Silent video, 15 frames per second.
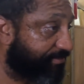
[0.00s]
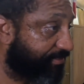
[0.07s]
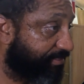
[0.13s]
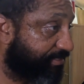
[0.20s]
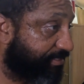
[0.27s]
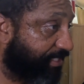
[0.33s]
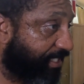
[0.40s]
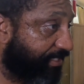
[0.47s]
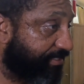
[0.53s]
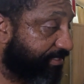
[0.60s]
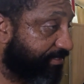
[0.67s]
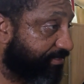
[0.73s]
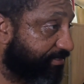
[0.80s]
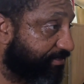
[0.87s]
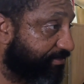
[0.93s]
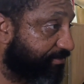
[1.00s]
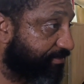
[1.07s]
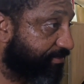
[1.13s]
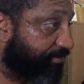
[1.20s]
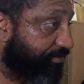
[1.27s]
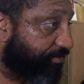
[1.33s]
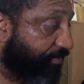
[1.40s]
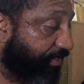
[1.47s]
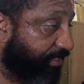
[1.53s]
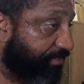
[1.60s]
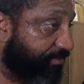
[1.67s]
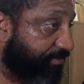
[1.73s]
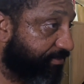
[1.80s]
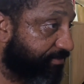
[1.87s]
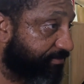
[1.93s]
inside this
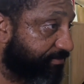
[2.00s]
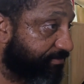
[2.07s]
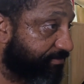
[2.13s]
trailer